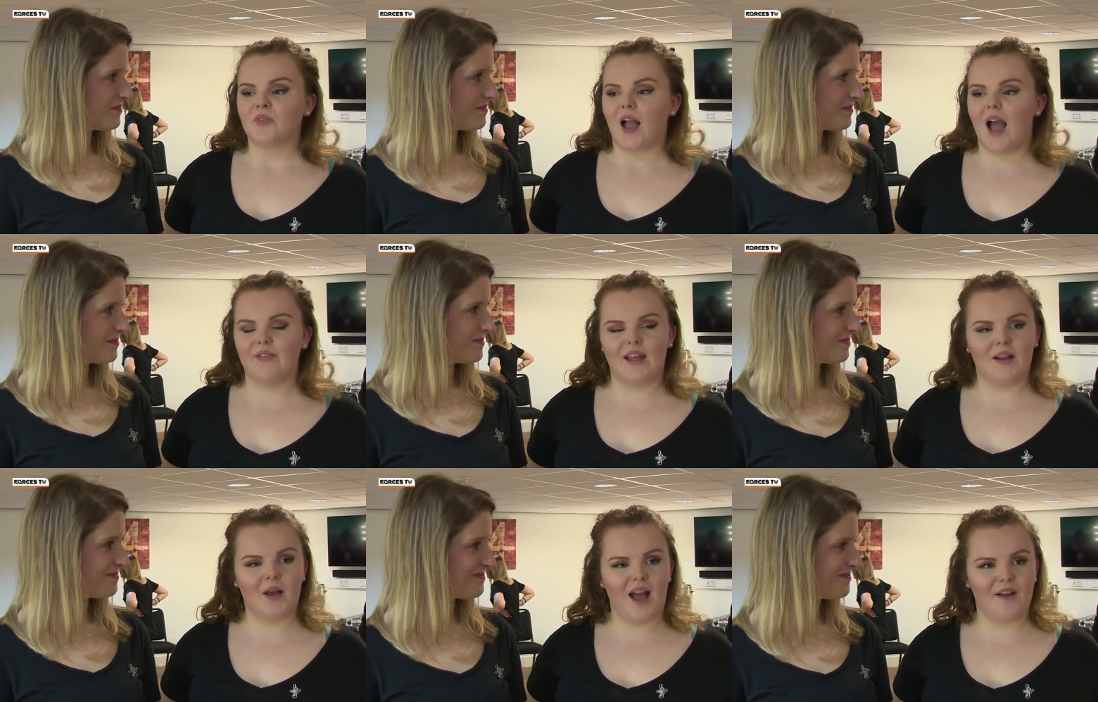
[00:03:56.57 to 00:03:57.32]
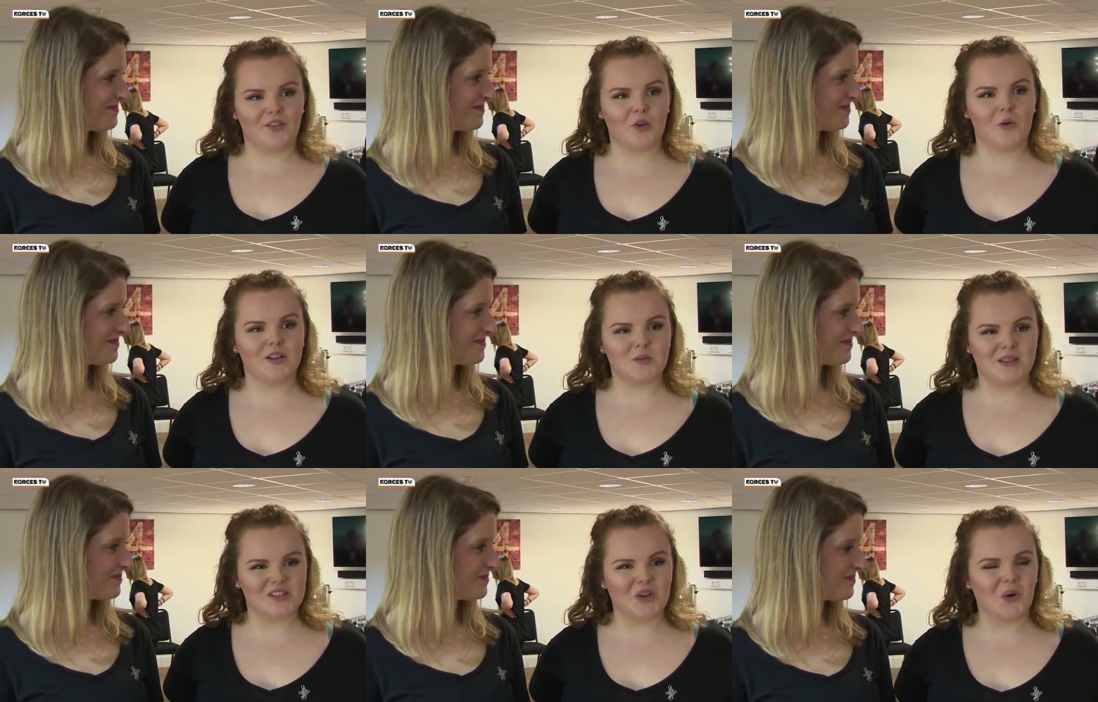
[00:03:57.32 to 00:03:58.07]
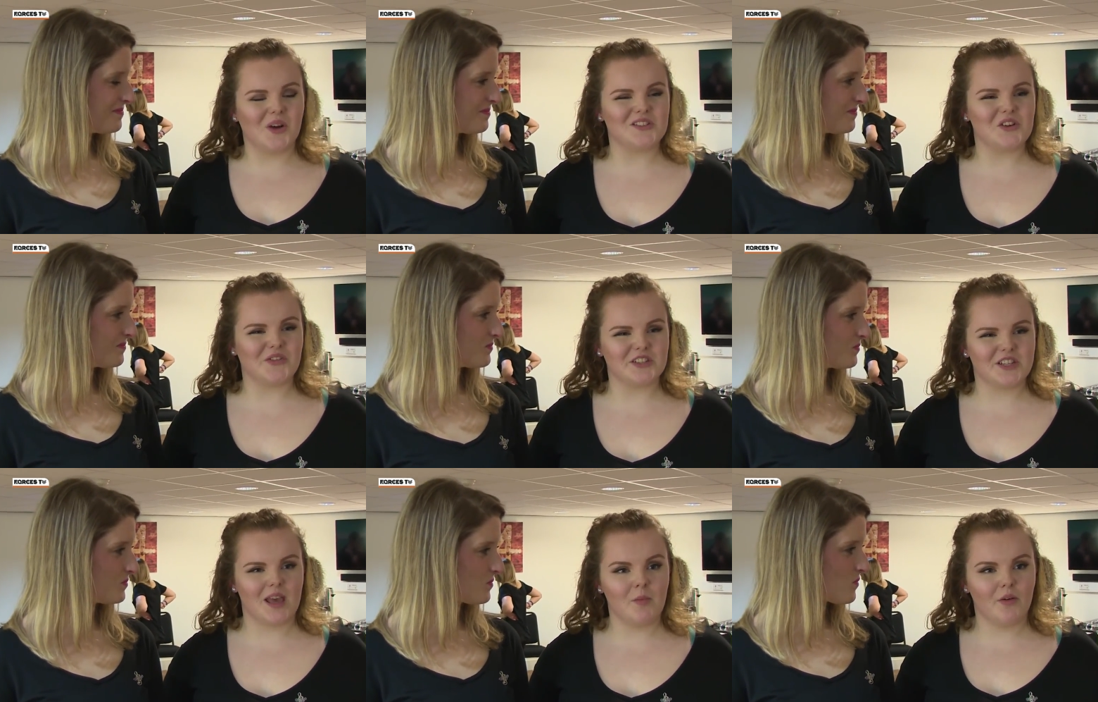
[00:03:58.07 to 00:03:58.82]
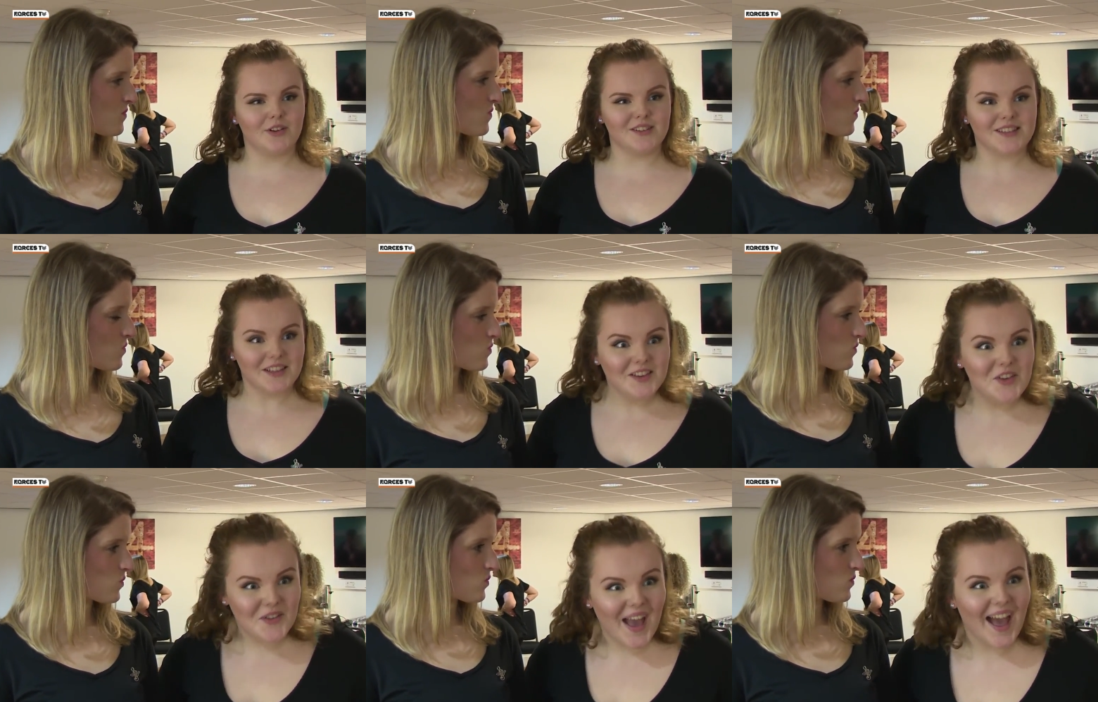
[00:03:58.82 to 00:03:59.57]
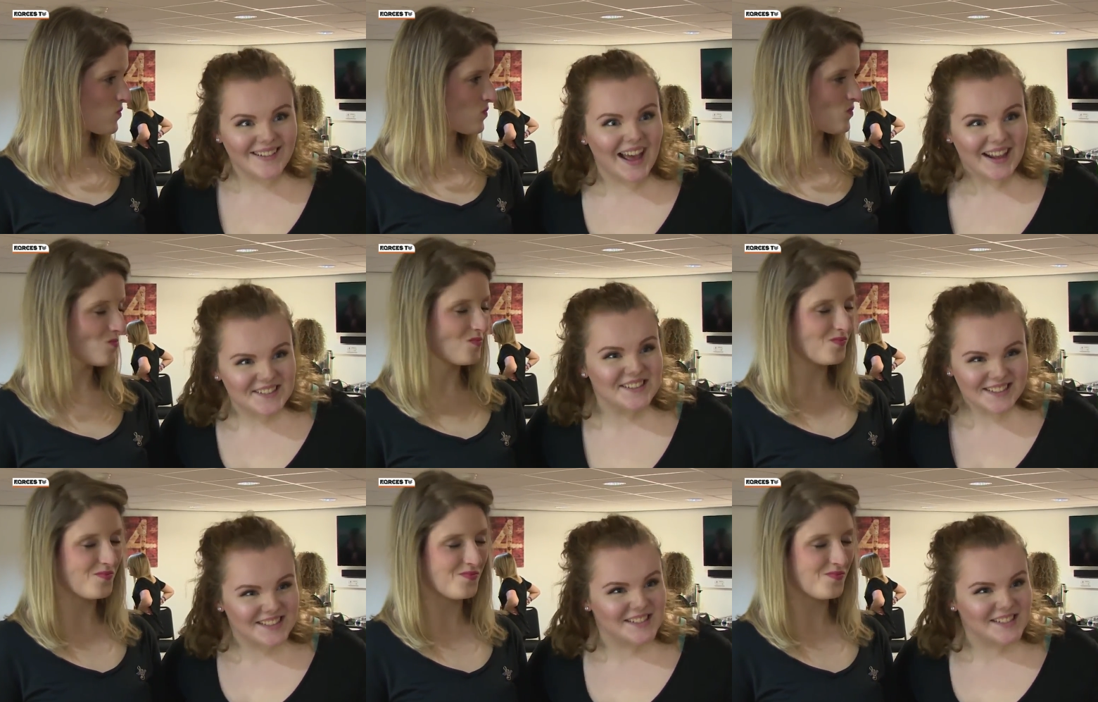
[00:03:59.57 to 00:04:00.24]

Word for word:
Speaker 1: And then afterwards, when the song was over, she came over to us. You can actually